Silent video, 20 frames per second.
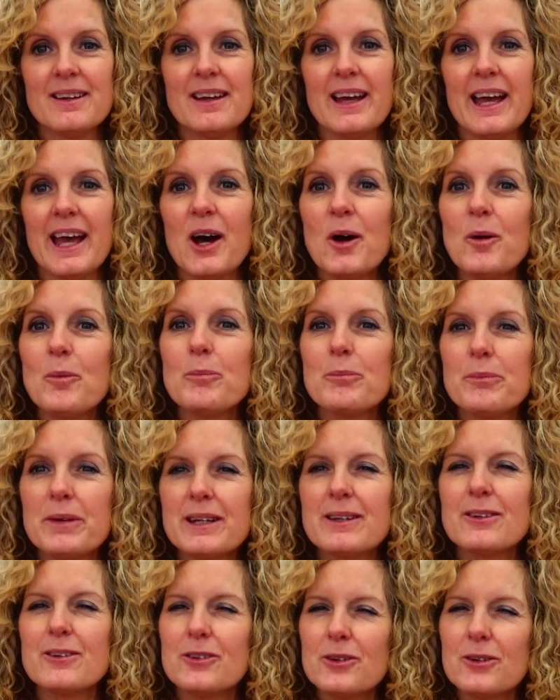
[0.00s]
Help
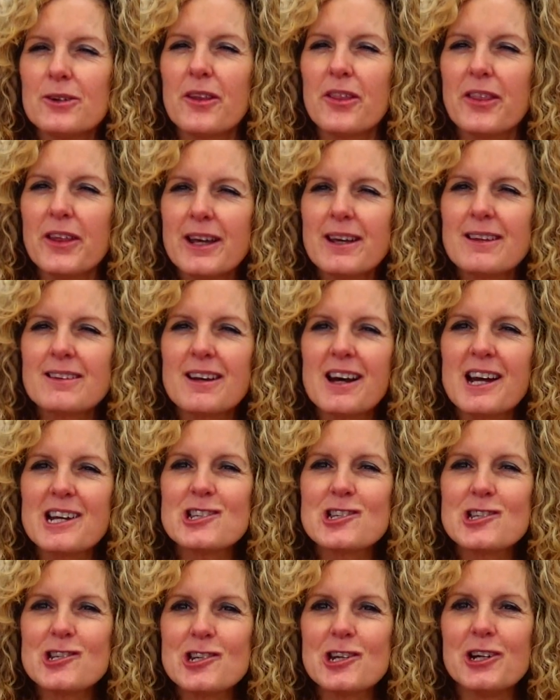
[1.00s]
me to do the things I
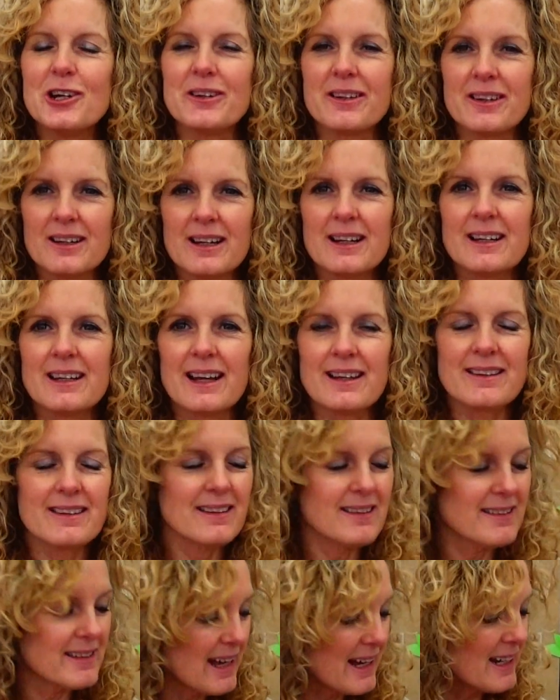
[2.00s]
should. That's
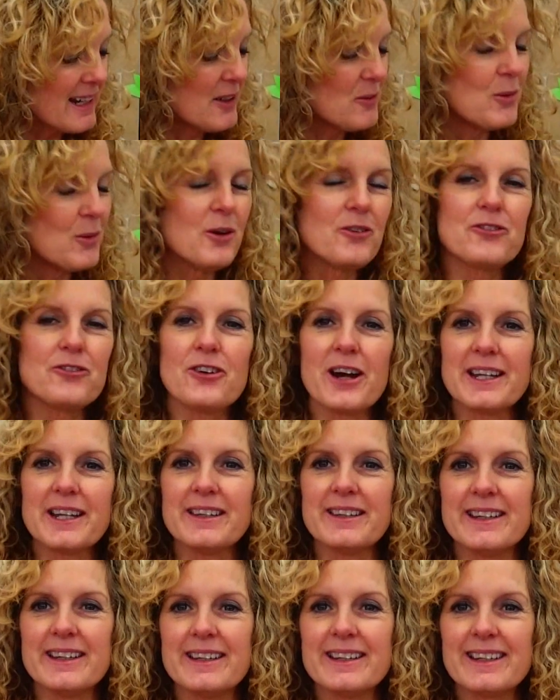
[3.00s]
exactly what
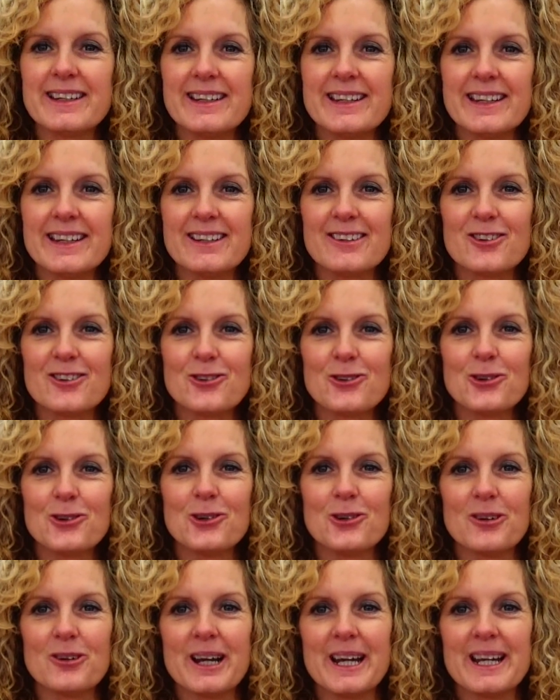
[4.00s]
Fred did, didn't he, in the
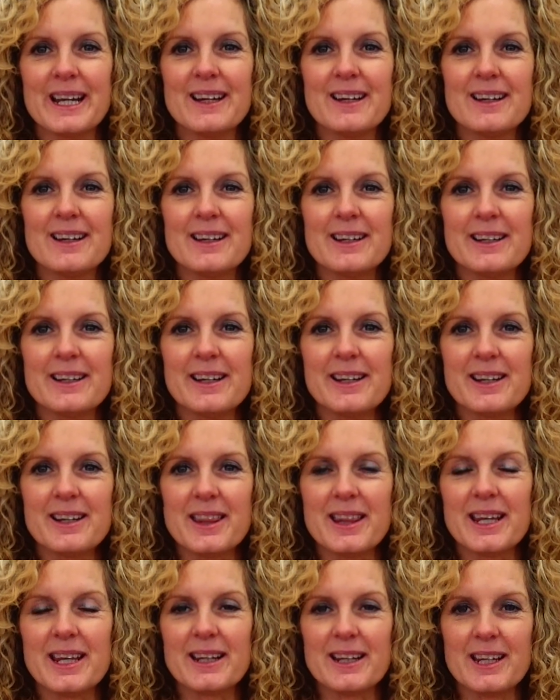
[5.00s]
story? He did the
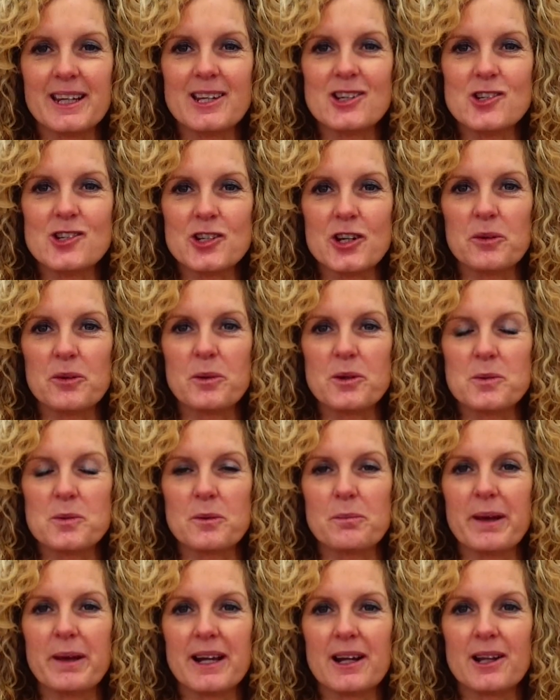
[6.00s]
thing that he should, which
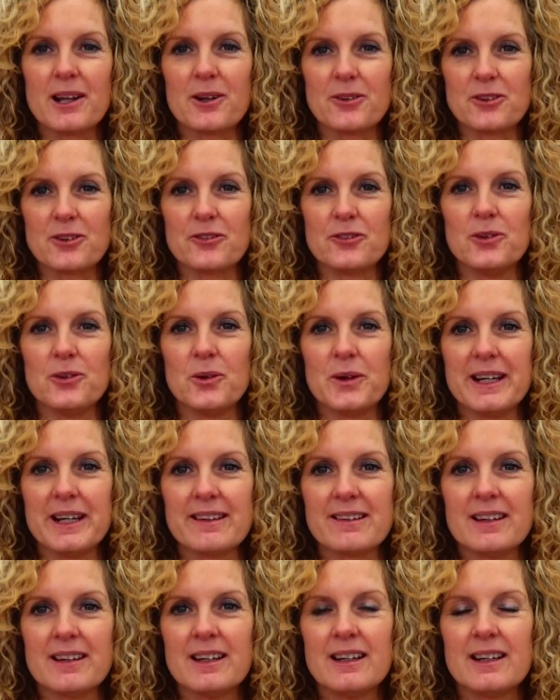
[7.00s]
was make a lot of
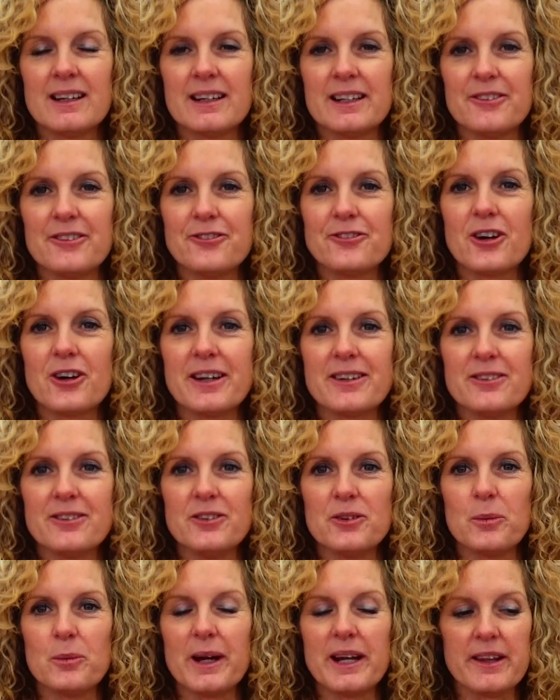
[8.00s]
noise, and he
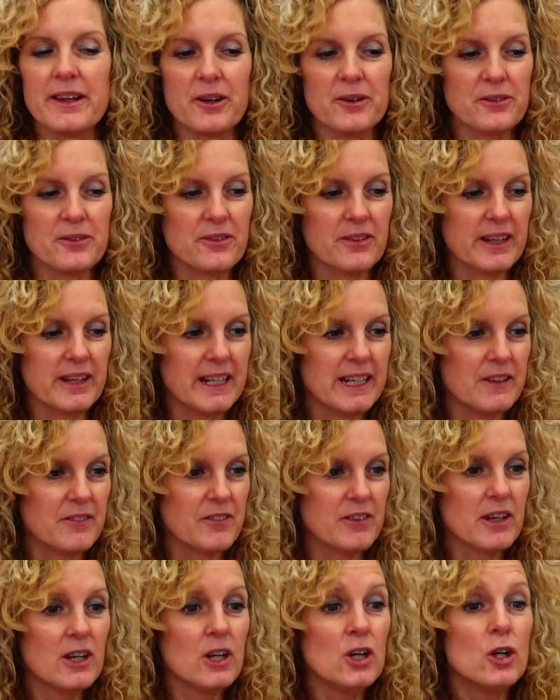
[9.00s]
frightened away those
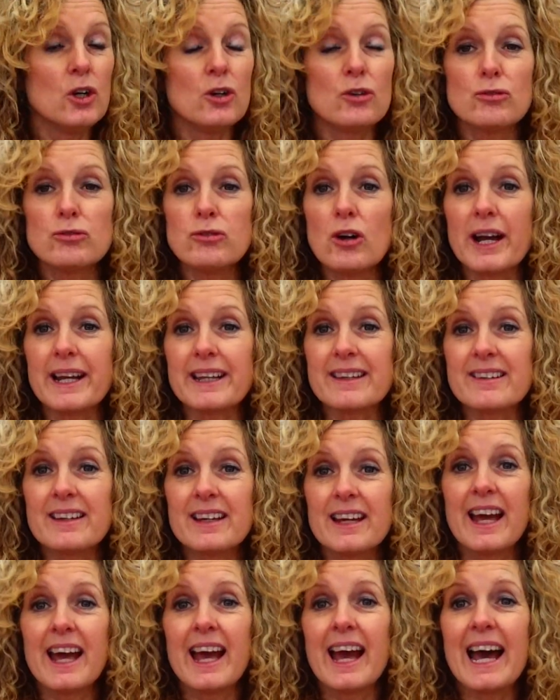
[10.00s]
thieves. Right,
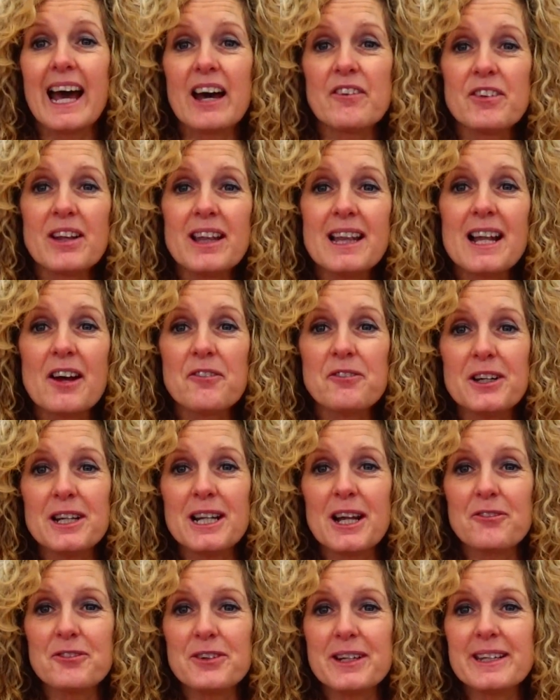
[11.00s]
have a lovely,
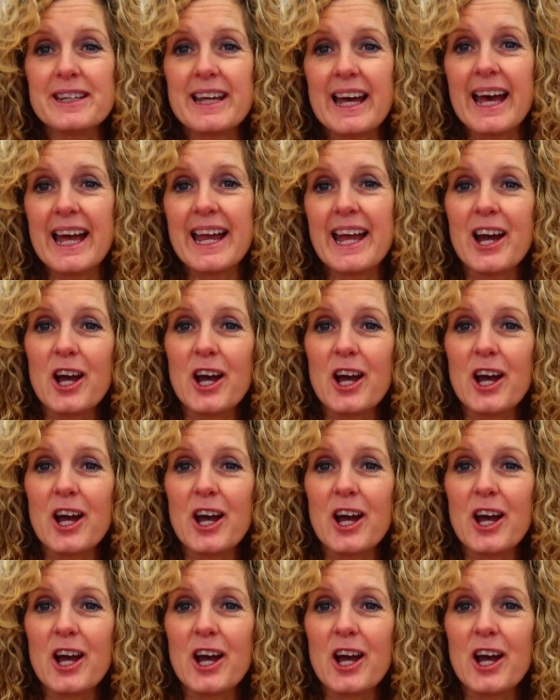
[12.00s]
lovely day.